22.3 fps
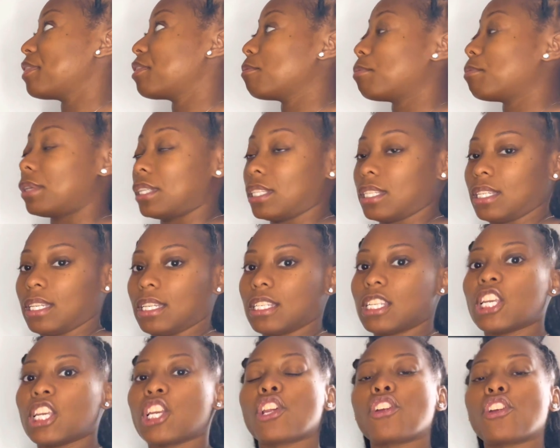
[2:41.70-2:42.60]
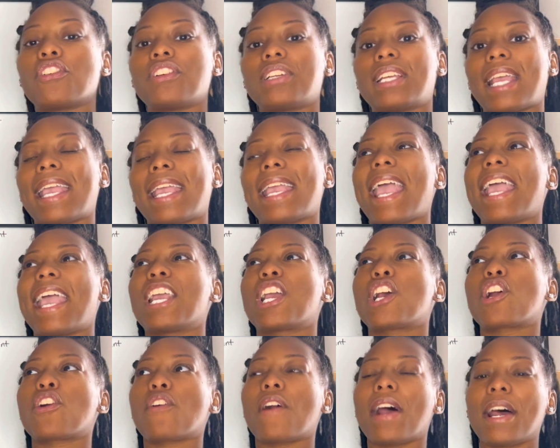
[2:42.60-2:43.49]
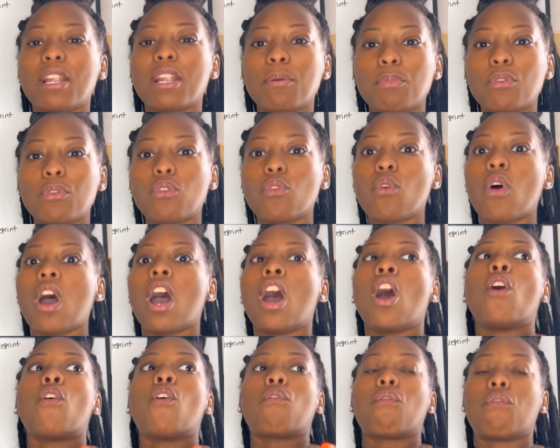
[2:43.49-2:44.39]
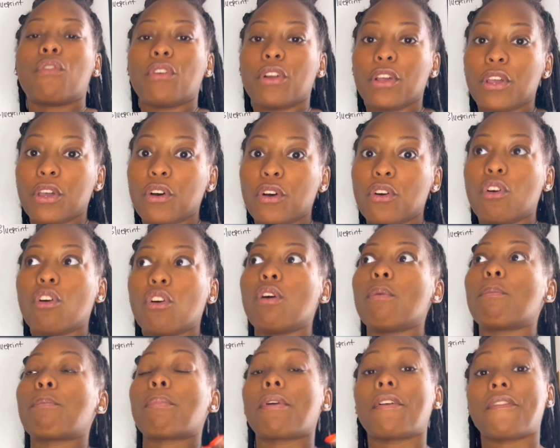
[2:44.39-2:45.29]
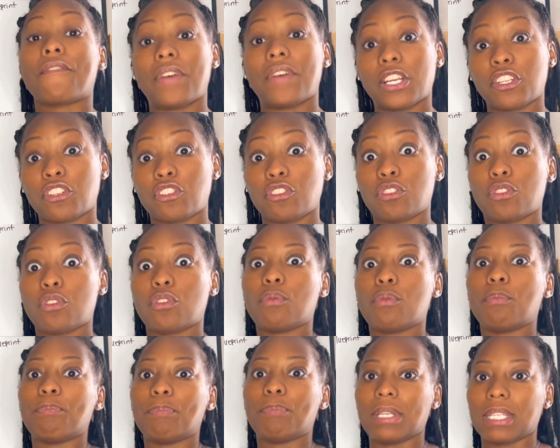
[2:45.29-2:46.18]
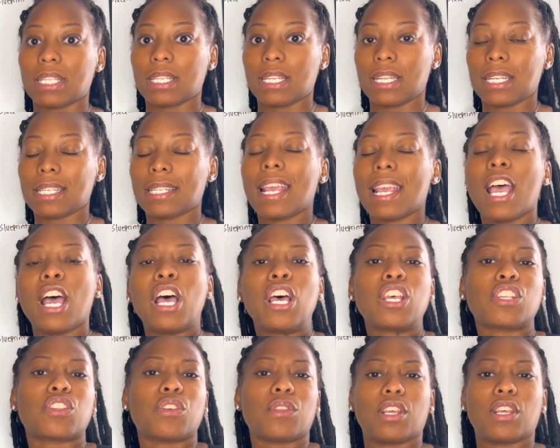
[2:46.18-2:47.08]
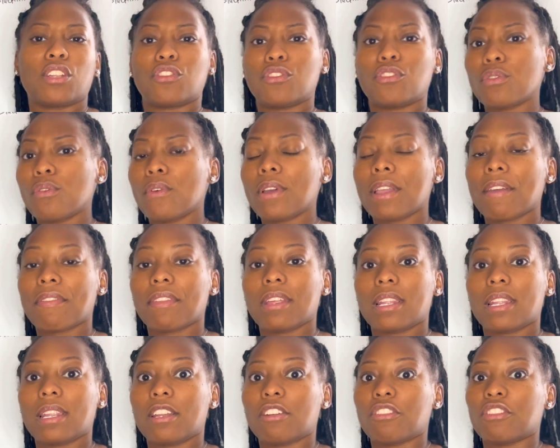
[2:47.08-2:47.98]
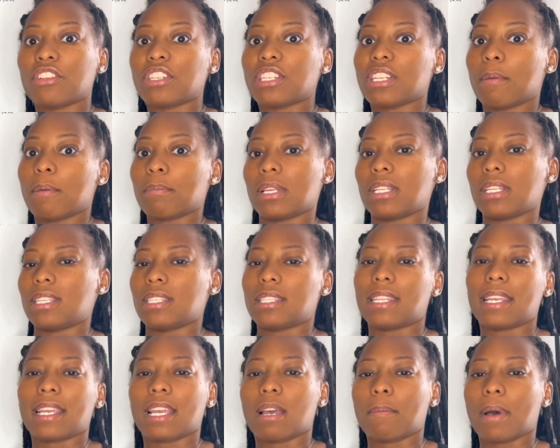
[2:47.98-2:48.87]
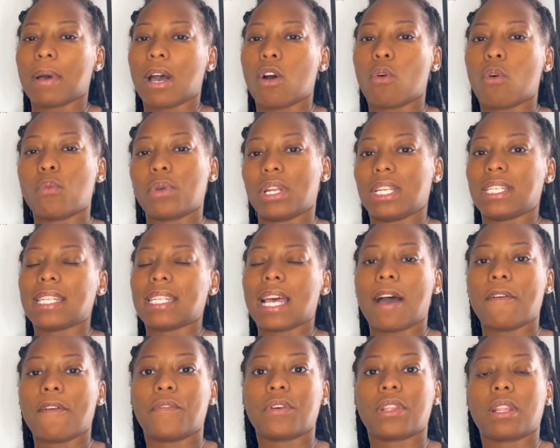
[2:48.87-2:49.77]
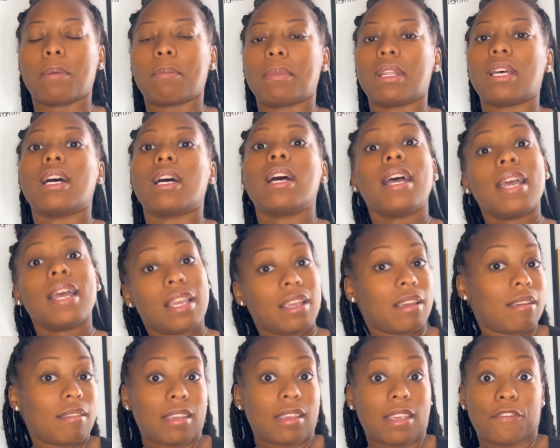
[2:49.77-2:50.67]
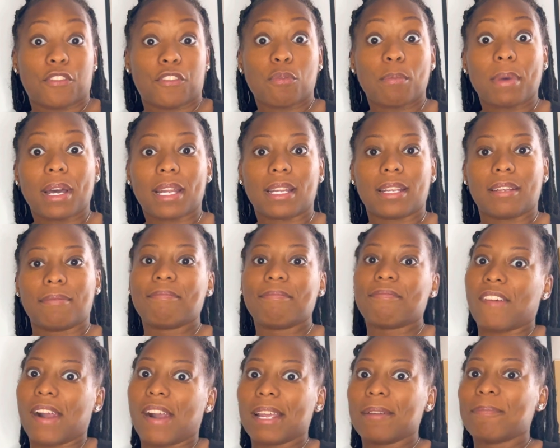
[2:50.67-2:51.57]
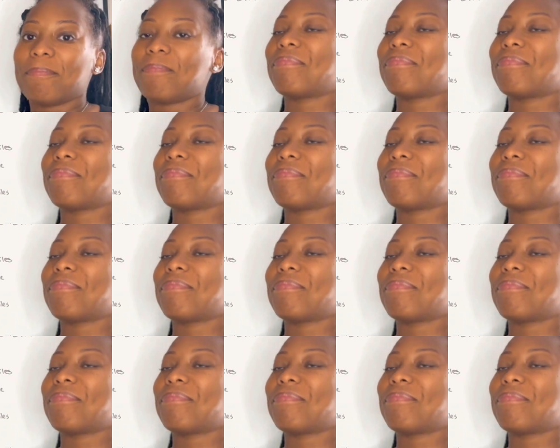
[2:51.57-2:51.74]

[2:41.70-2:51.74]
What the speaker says: the business, create a credible, real, professional business so that you don't give the lenders something to think about when it's time for them to give you money, right?